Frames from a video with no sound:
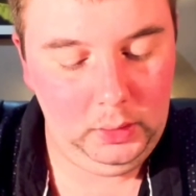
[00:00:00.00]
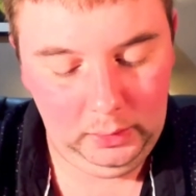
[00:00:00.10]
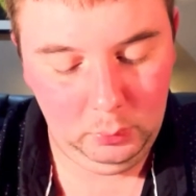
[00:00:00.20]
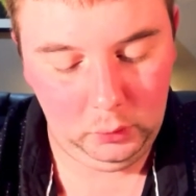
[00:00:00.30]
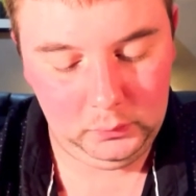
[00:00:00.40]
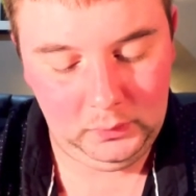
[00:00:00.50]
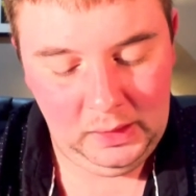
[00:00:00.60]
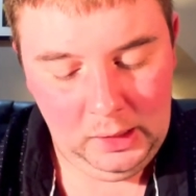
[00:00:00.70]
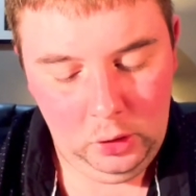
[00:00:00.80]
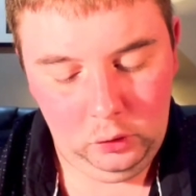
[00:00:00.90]
Egmont
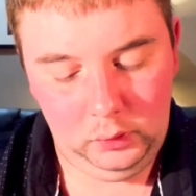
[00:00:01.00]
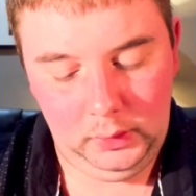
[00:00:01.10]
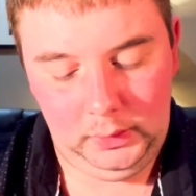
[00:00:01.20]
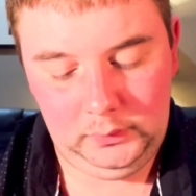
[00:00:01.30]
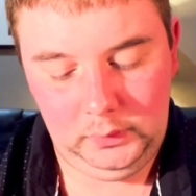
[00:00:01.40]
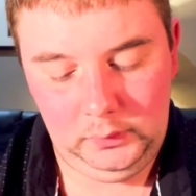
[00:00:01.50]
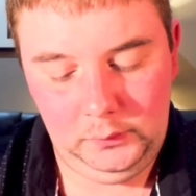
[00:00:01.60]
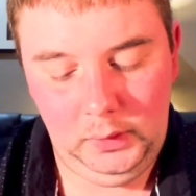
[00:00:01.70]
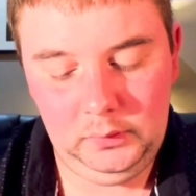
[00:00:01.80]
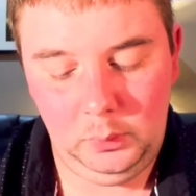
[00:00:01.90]
releases
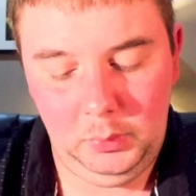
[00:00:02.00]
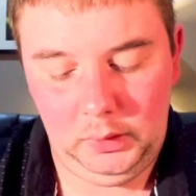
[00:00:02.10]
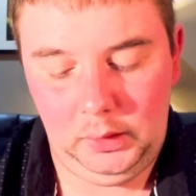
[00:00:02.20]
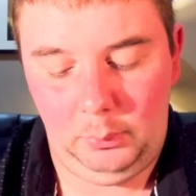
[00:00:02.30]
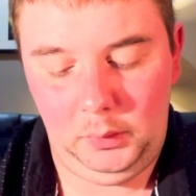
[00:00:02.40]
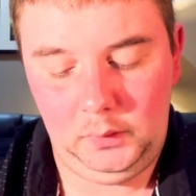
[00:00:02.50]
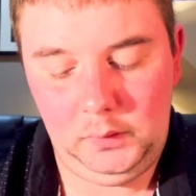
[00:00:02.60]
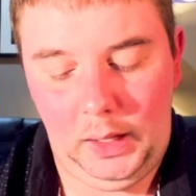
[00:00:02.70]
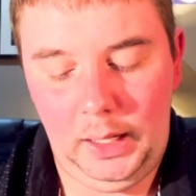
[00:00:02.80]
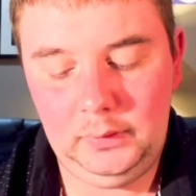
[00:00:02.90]
Phantom Men
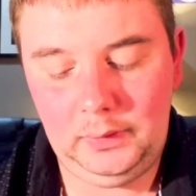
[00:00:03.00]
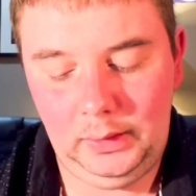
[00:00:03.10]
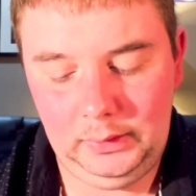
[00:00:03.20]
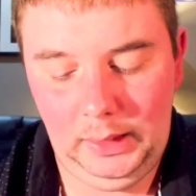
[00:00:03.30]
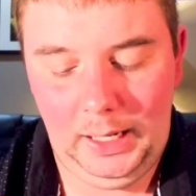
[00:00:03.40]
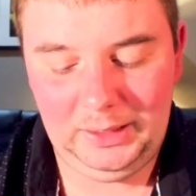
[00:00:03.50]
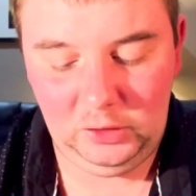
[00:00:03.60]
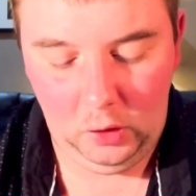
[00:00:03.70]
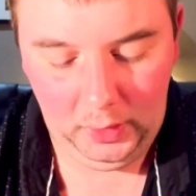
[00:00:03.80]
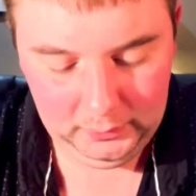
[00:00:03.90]
numbers 18 and
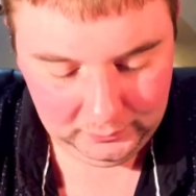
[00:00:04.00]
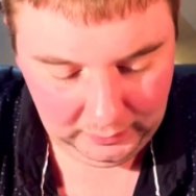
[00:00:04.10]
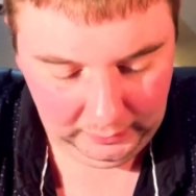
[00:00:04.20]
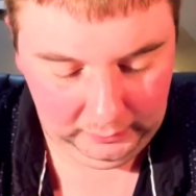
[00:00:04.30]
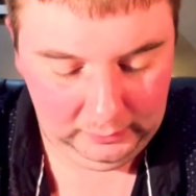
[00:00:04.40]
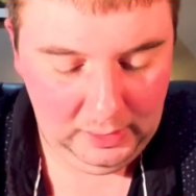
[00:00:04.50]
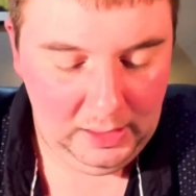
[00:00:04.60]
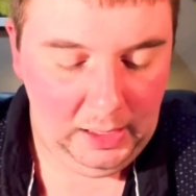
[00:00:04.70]
19.